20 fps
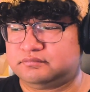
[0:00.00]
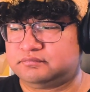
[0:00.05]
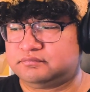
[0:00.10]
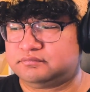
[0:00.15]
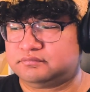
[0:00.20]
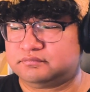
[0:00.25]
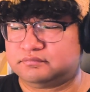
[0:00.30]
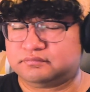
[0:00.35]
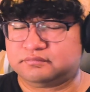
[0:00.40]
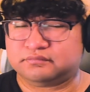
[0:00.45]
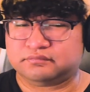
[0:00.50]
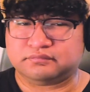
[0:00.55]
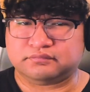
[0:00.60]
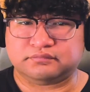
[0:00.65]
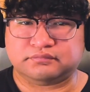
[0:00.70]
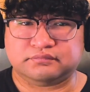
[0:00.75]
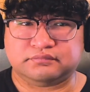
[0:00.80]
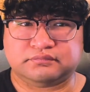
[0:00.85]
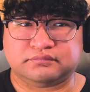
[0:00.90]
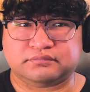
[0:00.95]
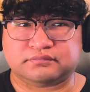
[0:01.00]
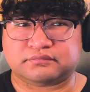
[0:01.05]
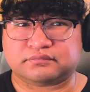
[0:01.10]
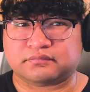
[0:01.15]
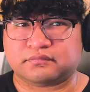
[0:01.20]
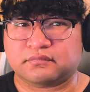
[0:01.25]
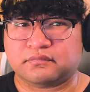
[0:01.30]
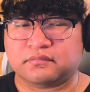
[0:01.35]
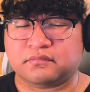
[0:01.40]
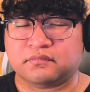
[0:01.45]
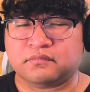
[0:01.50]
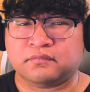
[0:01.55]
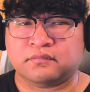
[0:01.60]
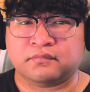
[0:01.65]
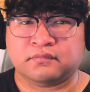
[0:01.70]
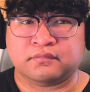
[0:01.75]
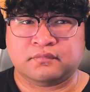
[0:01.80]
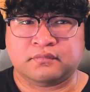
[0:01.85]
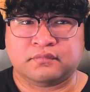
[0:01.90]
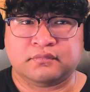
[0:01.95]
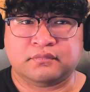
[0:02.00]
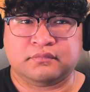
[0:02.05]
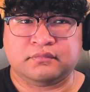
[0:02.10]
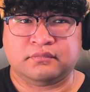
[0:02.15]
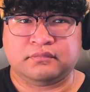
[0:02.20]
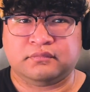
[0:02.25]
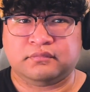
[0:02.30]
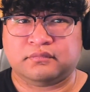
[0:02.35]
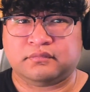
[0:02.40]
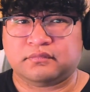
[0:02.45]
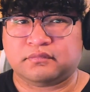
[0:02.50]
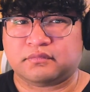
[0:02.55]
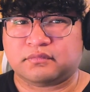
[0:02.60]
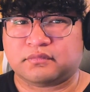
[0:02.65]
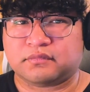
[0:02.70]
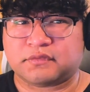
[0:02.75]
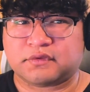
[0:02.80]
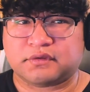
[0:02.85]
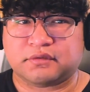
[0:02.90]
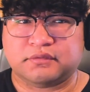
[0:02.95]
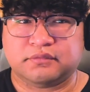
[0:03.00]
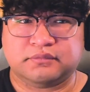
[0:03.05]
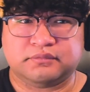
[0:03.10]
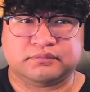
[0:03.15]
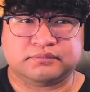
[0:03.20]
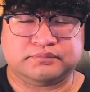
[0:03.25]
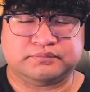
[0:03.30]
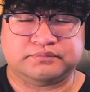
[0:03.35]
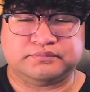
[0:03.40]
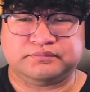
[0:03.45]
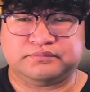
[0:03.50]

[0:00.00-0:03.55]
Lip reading: (not speaking)